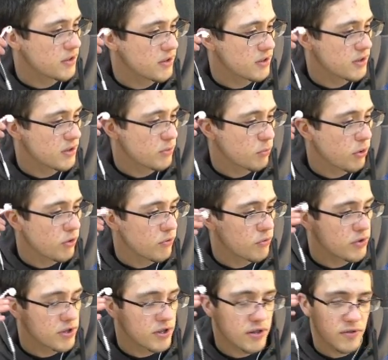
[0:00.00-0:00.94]
What if we
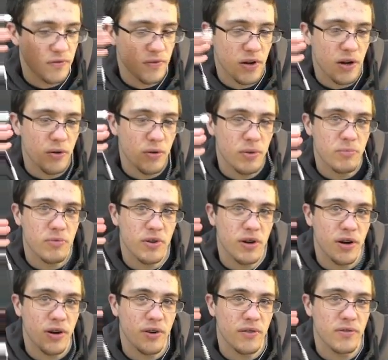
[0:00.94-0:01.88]
did a follow-up for
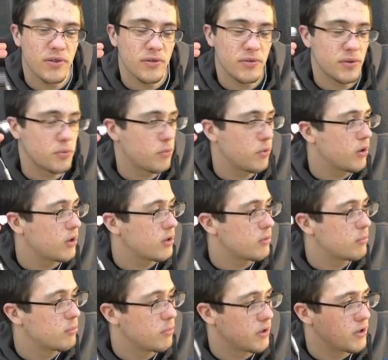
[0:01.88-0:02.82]
Area 51,
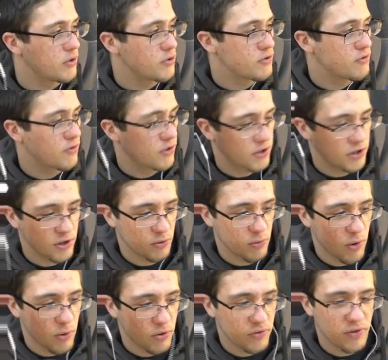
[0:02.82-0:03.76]
but it was for
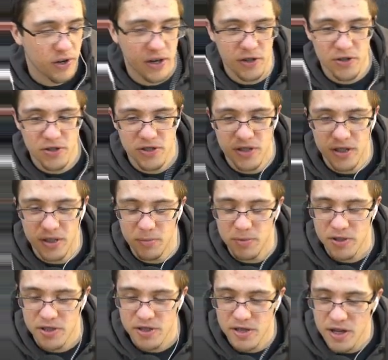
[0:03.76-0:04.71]
coronavirus theme
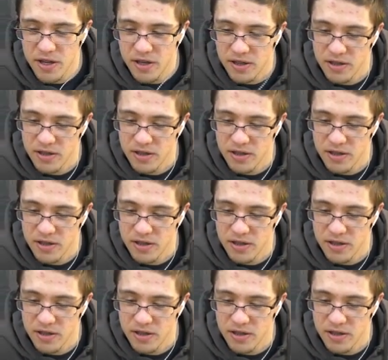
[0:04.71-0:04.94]
instead?